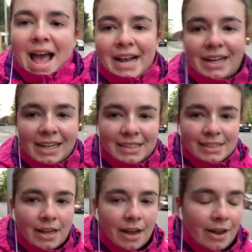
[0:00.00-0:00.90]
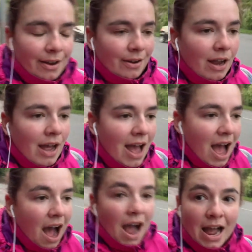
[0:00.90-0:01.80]
Hey guys, so
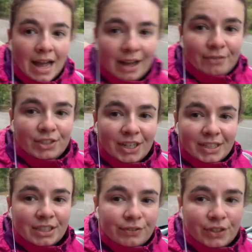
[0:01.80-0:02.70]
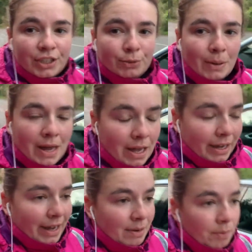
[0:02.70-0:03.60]
I have just finished
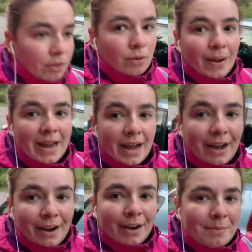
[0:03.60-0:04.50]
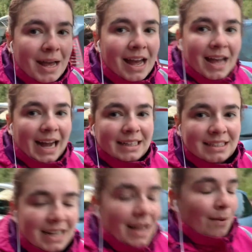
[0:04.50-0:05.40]
work and I'm on the way home, and
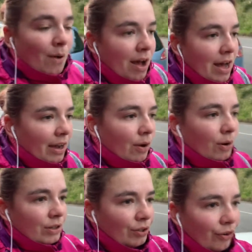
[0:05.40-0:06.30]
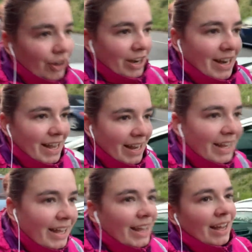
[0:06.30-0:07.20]
today at work was really,
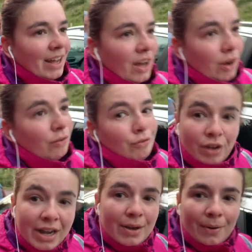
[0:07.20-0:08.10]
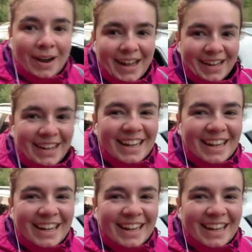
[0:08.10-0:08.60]
really quiet.